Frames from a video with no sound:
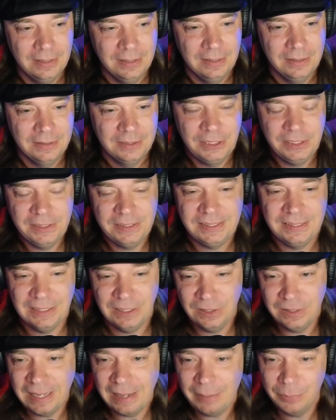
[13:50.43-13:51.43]
She's
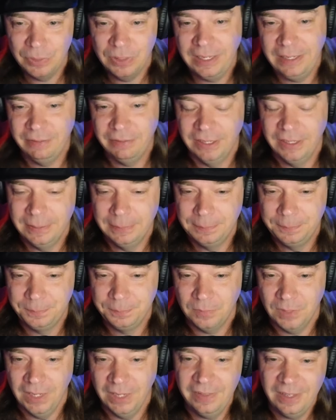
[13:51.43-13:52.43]
still not believing him.
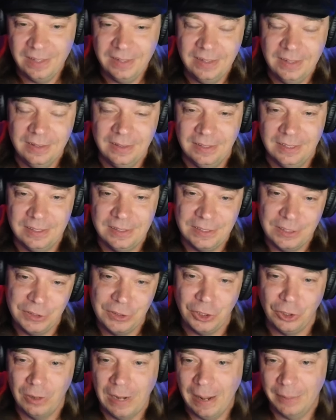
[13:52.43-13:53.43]
And then the
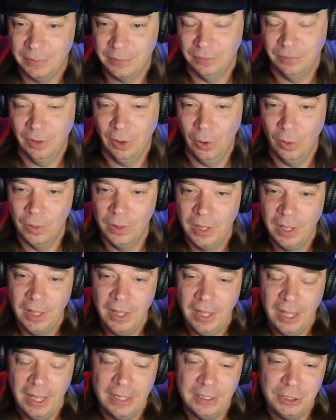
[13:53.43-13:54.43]
sister grabs the phone
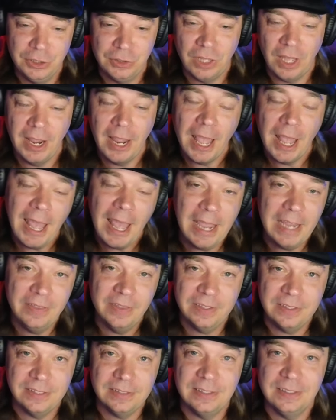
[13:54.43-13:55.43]
and she's like, hey,
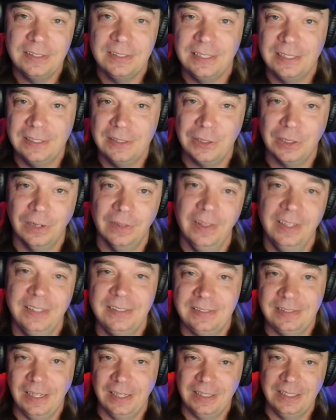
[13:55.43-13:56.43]
this is a sister. And then
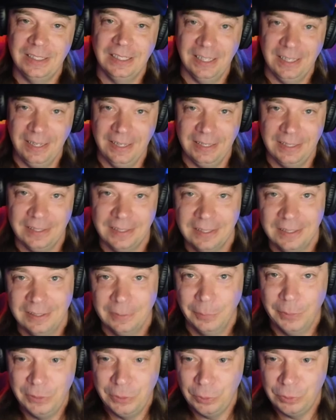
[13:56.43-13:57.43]
suddenly
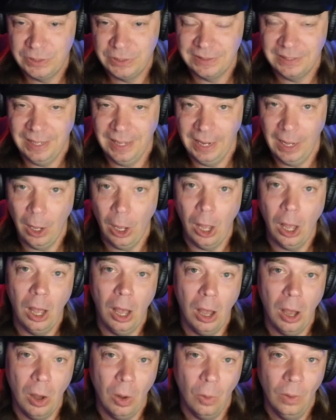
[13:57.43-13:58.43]
Medusa's like,
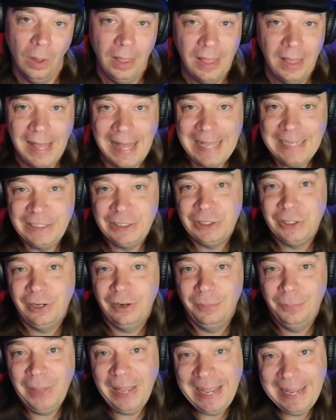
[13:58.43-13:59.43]
oh, I should
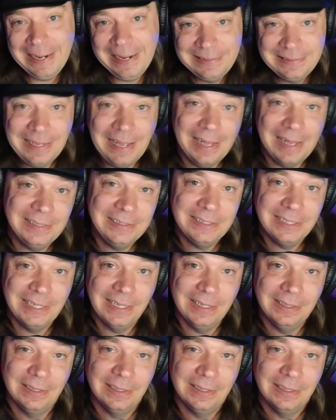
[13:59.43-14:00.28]
have paid attention.